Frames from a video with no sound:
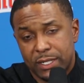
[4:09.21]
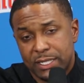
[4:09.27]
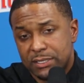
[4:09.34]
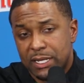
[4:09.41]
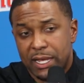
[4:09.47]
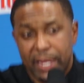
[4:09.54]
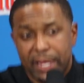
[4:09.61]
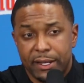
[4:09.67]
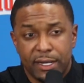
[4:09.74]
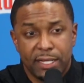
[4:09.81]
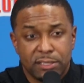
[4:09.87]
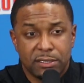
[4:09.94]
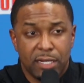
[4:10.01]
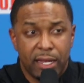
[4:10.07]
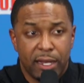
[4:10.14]
Well, that's not
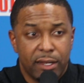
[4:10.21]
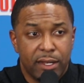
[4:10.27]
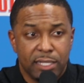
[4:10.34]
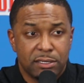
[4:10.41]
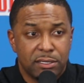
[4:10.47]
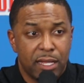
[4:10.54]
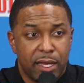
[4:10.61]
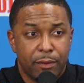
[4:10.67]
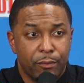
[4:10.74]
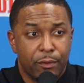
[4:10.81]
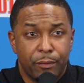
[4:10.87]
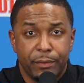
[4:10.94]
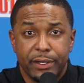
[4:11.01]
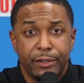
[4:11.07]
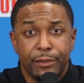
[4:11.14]

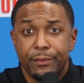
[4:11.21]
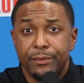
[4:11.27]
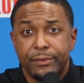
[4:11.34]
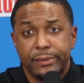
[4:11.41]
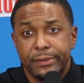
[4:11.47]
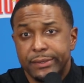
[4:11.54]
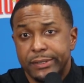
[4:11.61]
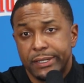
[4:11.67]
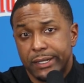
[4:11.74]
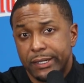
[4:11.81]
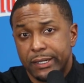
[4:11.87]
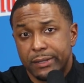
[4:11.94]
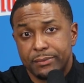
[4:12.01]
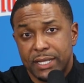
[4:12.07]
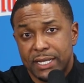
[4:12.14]
what we do.
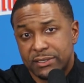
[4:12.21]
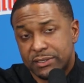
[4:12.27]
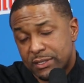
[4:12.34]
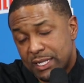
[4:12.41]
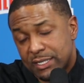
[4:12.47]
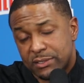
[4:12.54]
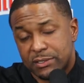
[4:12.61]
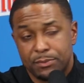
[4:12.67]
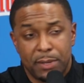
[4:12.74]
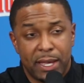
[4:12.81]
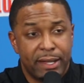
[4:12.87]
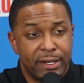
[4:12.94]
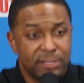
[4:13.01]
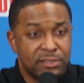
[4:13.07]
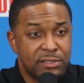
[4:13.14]
That's
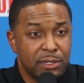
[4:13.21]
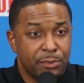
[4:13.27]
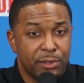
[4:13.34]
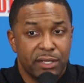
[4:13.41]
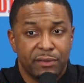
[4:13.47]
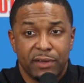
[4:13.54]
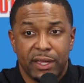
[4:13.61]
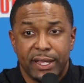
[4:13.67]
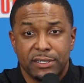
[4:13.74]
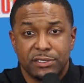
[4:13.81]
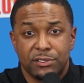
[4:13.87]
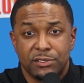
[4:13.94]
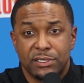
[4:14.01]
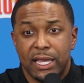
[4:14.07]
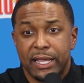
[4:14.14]
about as simple of an
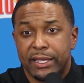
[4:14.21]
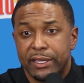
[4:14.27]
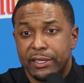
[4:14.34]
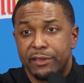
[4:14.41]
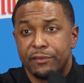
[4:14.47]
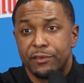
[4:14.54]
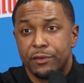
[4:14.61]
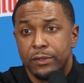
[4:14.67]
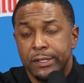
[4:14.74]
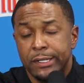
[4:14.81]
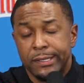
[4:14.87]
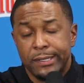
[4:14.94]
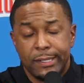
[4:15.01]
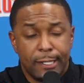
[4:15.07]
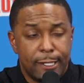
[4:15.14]
answer as I can give you.
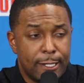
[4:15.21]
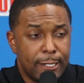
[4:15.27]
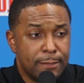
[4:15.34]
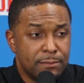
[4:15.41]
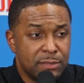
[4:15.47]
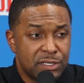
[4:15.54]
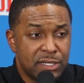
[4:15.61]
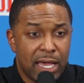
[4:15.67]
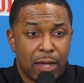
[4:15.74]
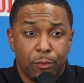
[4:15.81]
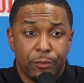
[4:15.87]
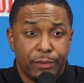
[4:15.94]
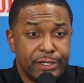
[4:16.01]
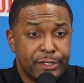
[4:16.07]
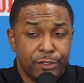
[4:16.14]
It's not
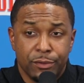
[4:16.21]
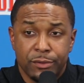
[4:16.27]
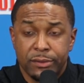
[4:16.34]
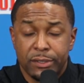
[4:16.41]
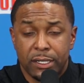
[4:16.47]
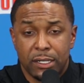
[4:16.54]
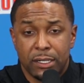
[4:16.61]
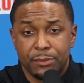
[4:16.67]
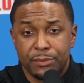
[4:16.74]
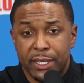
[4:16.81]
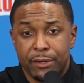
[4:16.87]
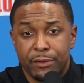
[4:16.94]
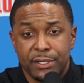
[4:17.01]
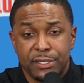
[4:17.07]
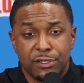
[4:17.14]
what we do.
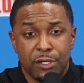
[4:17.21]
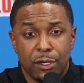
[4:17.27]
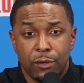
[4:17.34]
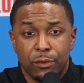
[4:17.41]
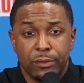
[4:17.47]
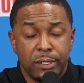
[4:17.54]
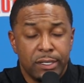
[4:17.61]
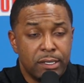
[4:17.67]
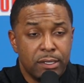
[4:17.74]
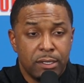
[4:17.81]
There is nothing.